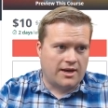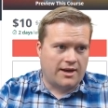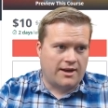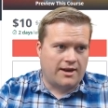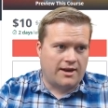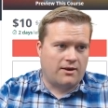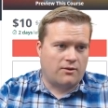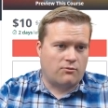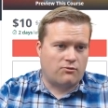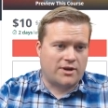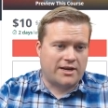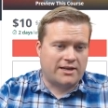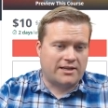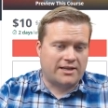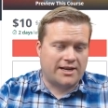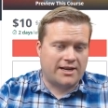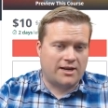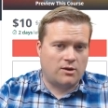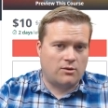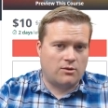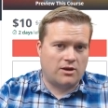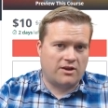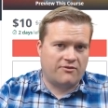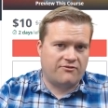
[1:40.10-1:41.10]
uh, right
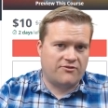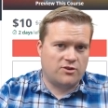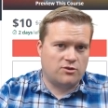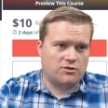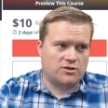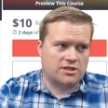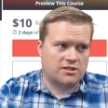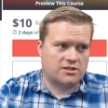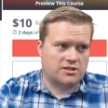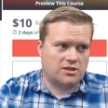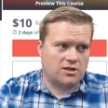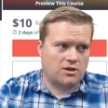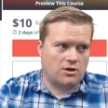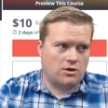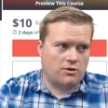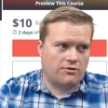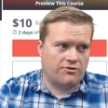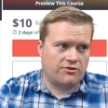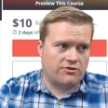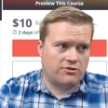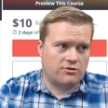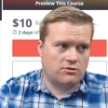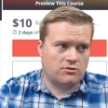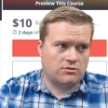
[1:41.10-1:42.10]
now if you just go
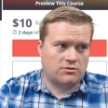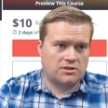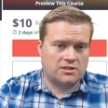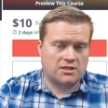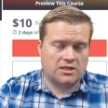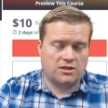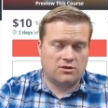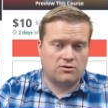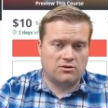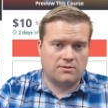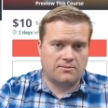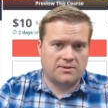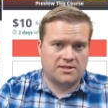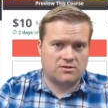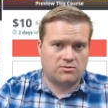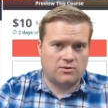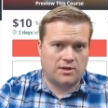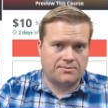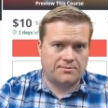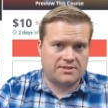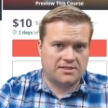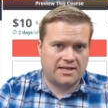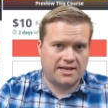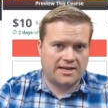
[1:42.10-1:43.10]
through to Udemy's
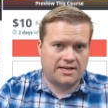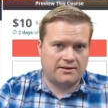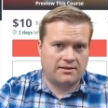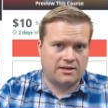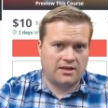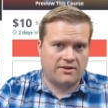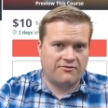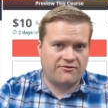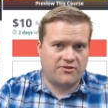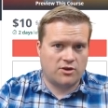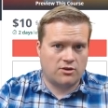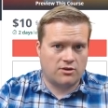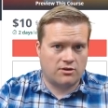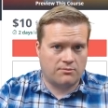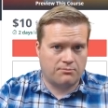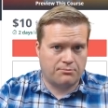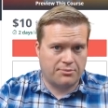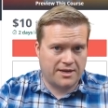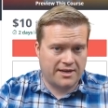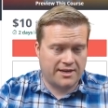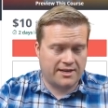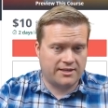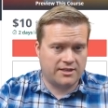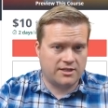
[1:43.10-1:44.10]
website, if you're a
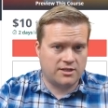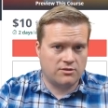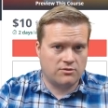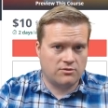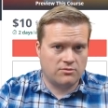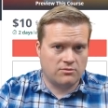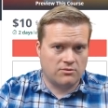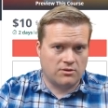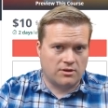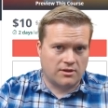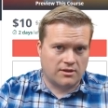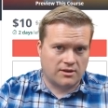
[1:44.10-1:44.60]
brand new